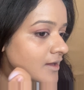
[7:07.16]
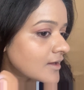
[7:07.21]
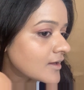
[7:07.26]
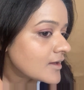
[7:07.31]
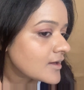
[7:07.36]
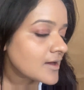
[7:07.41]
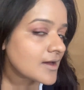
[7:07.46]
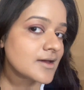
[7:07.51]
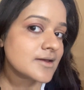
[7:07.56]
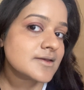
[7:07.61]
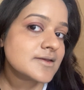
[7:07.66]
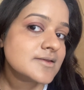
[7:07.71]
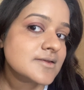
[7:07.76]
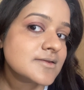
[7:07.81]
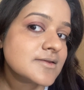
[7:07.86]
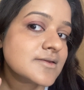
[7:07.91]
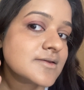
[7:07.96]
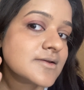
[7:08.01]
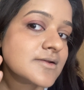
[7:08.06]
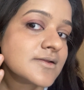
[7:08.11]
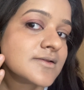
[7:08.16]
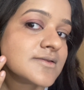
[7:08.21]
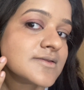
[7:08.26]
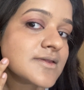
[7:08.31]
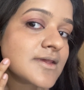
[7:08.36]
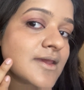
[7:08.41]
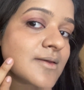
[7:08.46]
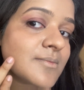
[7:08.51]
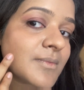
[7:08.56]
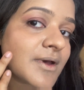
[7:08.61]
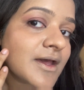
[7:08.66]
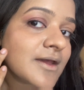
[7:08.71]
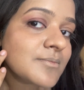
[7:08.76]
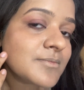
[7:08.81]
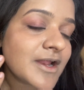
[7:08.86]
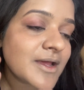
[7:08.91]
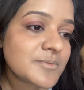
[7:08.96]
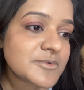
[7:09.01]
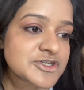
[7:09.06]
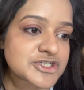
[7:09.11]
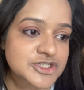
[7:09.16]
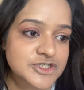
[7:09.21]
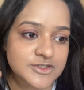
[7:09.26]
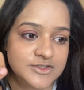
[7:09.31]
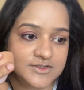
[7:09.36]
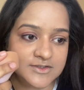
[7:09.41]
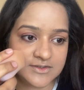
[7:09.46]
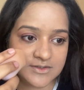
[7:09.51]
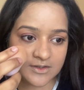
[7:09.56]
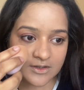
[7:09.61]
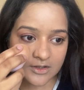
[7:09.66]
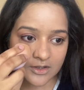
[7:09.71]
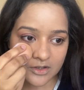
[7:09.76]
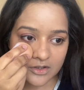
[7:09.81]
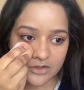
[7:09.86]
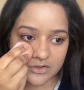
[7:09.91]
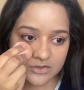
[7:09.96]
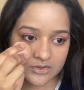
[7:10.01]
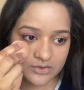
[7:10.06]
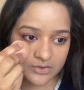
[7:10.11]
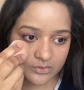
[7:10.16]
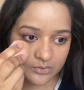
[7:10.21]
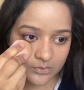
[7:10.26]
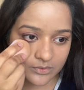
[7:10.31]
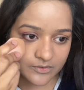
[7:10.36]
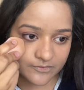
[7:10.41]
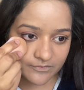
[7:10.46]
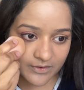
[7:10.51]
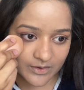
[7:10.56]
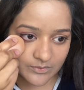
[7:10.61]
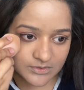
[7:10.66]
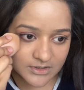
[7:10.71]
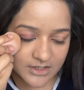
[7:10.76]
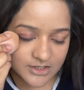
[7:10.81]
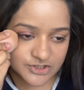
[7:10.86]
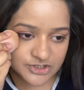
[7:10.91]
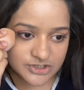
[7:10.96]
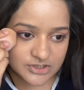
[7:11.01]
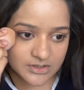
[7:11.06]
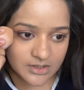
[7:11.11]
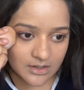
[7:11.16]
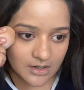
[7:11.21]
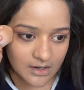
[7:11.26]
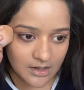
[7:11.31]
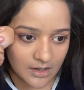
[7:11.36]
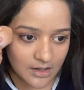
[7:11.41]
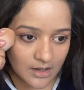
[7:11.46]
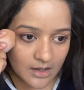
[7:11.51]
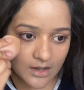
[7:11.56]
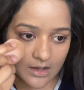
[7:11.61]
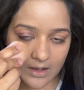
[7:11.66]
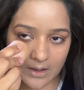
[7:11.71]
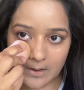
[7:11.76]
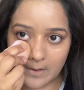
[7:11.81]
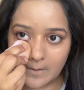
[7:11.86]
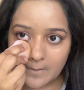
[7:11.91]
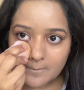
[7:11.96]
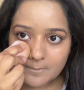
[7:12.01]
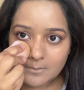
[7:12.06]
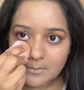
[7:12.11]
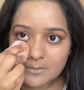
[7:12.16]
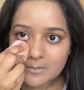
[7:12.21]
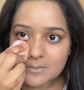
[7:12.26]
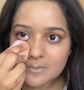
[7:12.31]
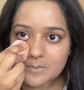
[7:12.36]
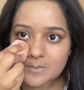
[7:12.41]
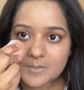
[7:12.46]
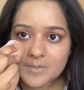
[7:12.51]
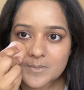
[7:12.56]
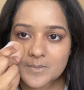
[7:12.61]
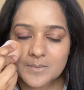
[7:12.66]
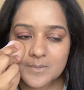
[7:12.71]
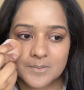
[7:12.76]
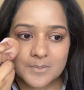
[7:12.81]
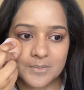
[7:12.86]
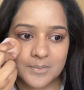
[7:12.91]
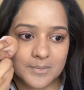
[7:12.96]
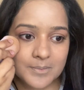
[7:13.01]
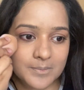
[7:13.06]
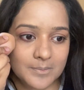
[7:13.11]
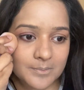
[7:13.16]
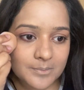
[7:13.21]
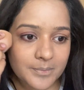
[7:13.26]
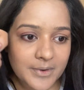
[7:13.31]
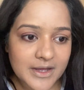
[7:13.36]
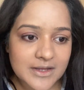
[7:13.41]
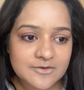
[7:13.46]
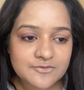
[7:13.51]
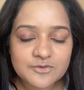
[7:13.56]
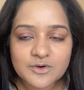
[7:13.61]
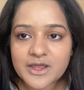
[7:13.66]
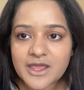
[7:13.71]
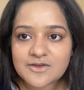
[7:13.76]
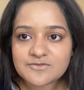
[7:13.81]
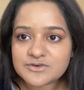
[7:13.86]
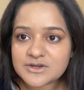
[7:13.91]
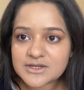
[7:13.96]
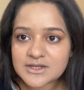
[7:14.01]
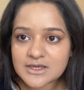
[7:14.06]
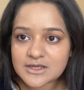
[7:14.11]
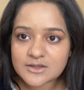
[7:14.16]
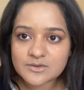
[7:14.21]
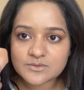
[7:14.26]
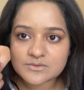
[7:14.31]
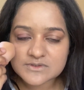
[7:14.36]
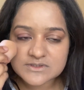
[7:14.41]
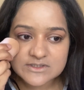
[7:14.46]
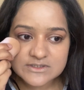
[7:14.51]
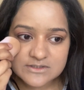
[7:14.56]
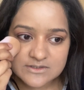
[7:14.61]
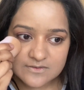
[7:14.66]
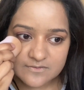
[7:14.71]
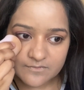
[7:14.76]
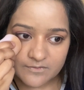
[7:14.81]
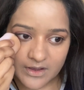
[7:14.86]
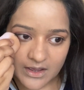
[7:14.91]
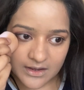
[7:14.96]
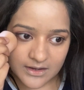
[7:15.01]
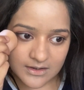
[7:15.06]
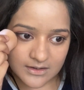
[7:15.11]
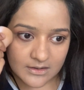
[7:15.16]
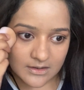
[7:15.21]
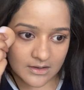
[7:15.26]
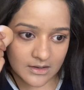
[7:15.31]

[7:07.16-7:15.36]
I can still see my blemishes through the foundation, um, but for everyday use, this is fine.